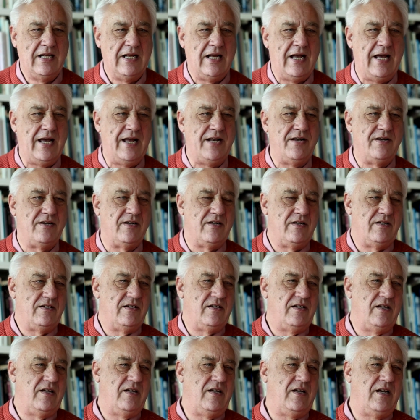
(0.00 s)
And
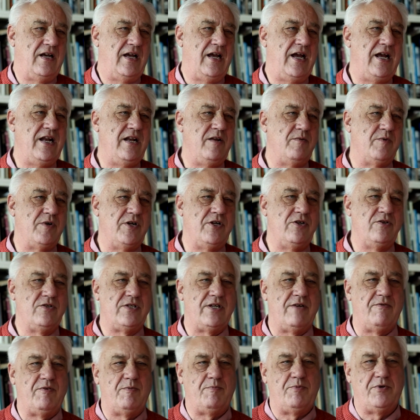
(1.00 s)
anyone who's
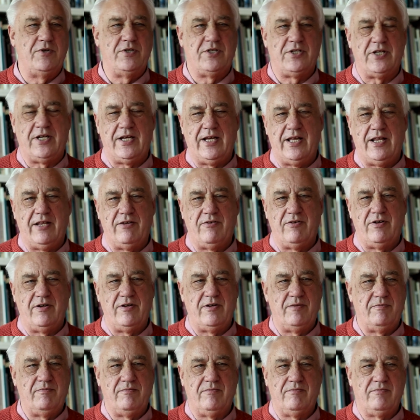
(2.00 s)
ever put
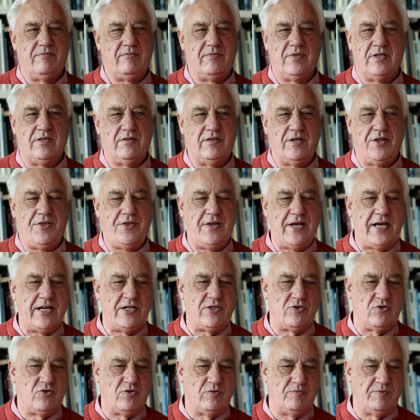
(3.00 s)
together a
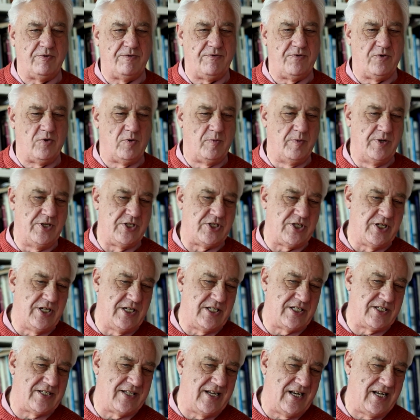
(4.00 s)
theatrical performance and
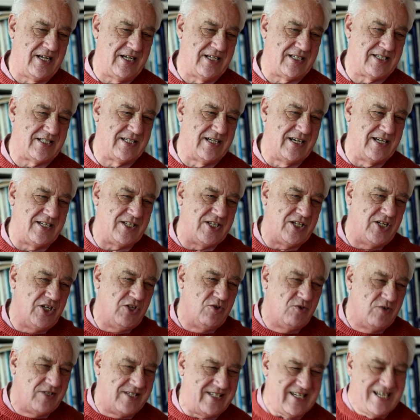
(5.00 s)
it's the last night and
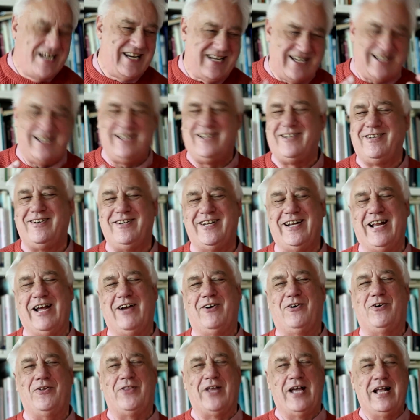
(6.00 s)
you did it,
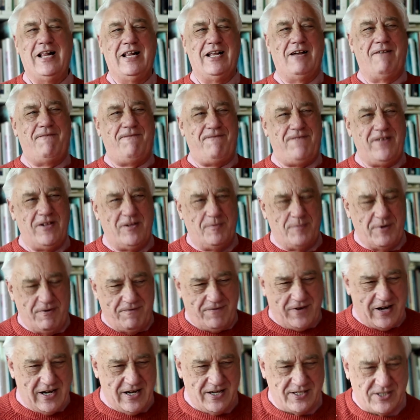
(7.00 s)
or a film and
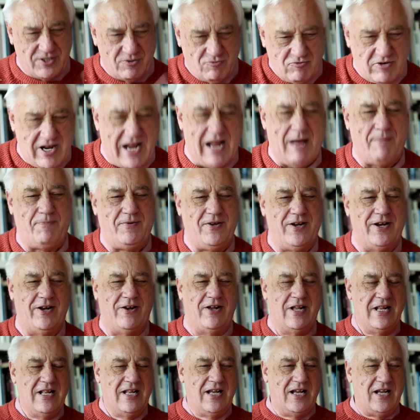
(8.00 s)
finally it's a wrap,
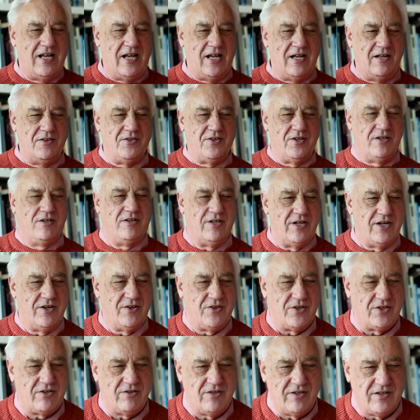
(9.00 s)

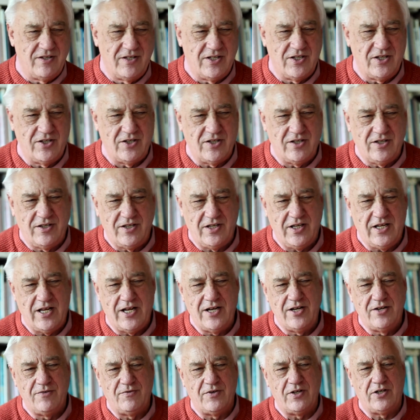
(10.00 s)
the
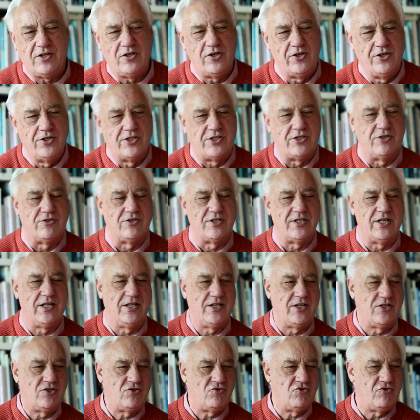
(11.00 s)
end of a concert or something,
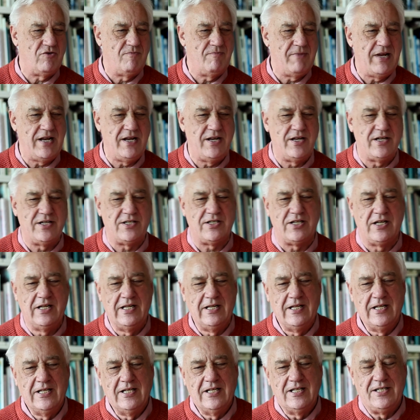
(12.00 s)
the tremendous
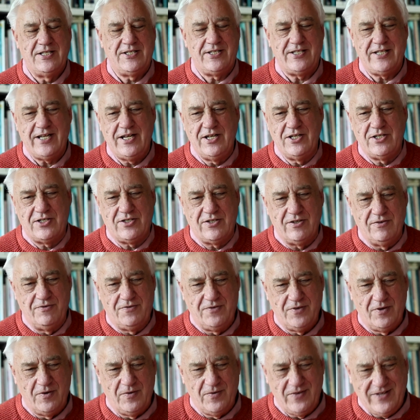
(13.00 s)
sense
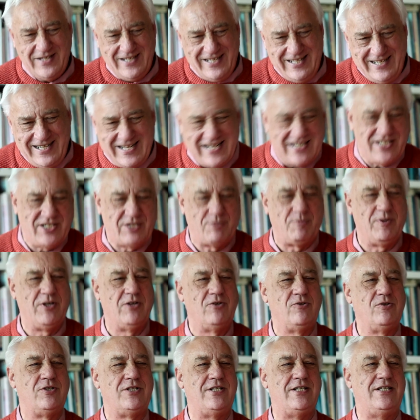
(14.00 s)
of, yes, we
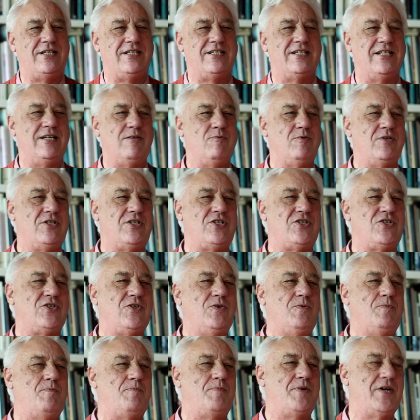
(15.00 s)
all did it and it was
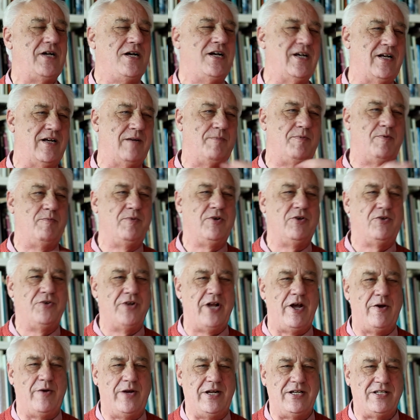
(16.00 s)
superb and we all
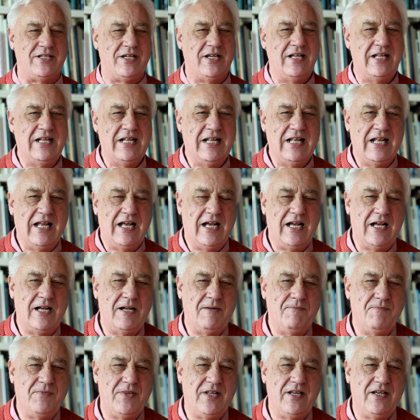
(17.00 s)
know it,
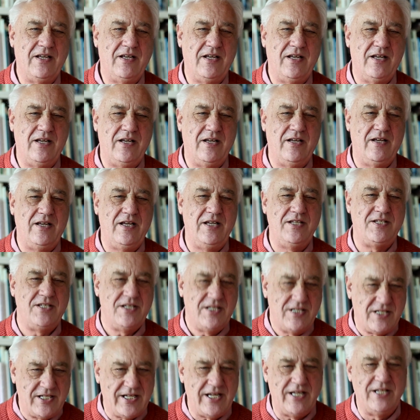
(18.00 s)
is
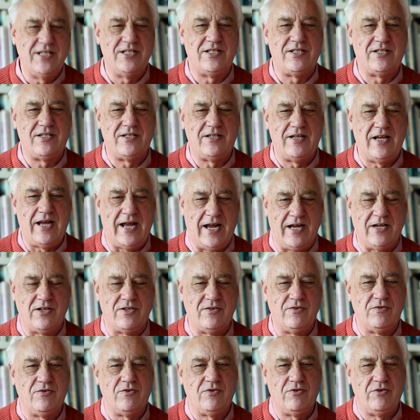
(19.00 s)
intense
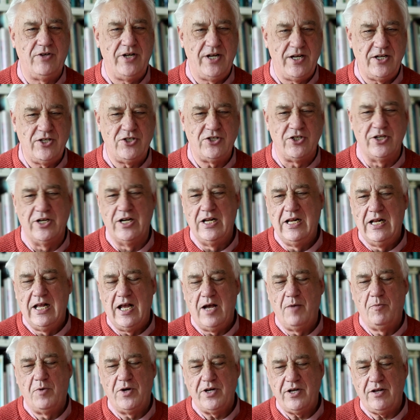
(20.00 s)
act of creation.
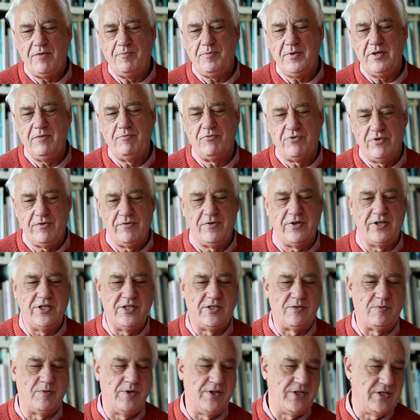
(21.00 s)
And what I've been
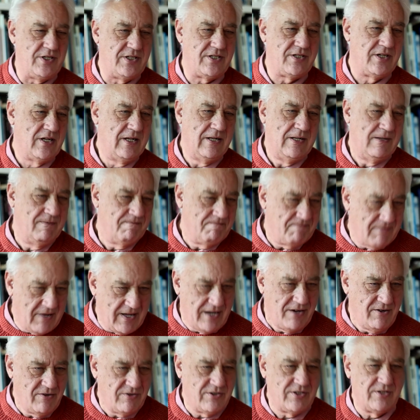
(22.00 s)
privileged with is
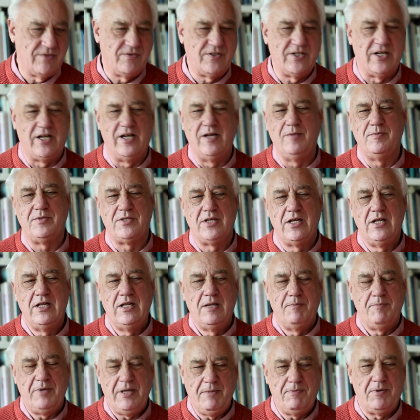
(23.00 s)
hundreds of times
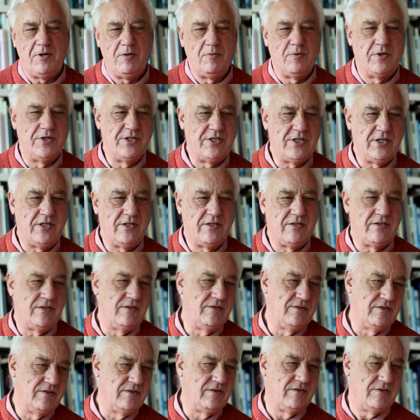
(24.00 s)
people are wanting
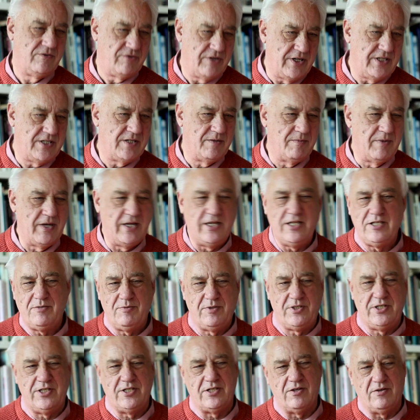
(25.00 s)
to create a maze,
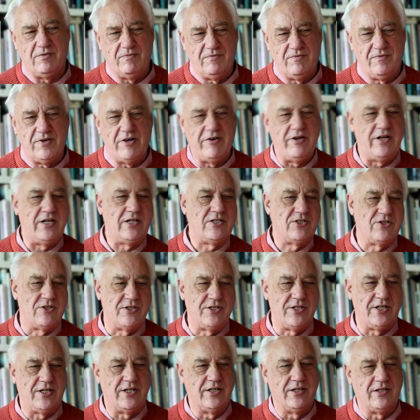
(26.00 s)
which is a very
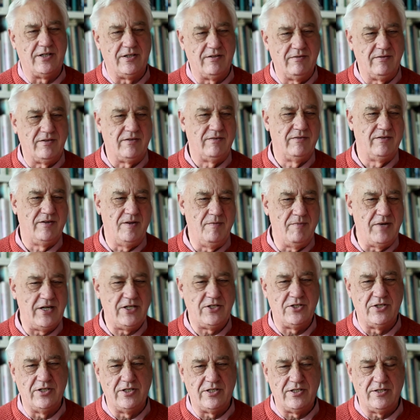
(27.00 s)
exotic and
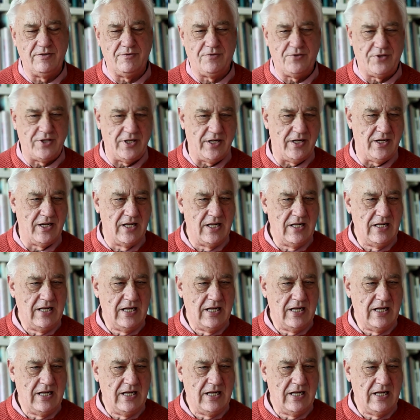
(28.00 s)
imaginative thing,